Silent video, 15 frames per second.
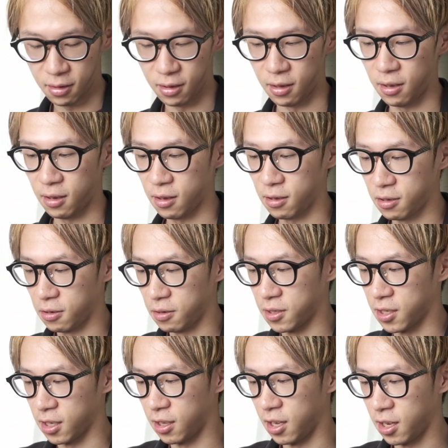and close
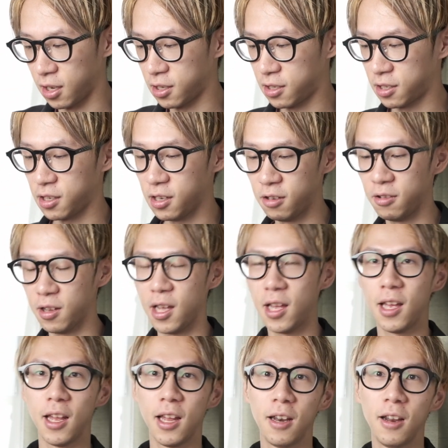it like so.
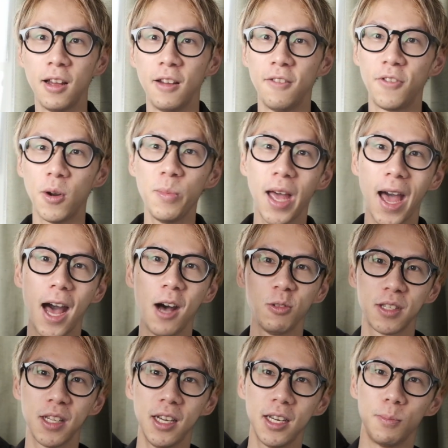And from the
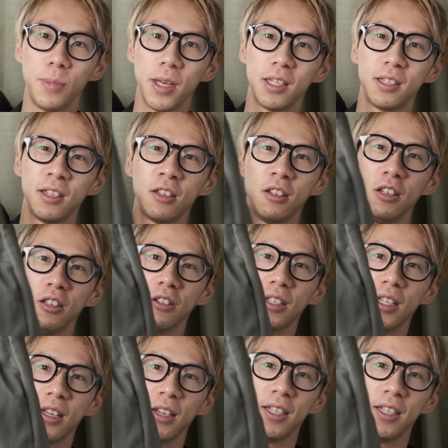outside, it basically looks like a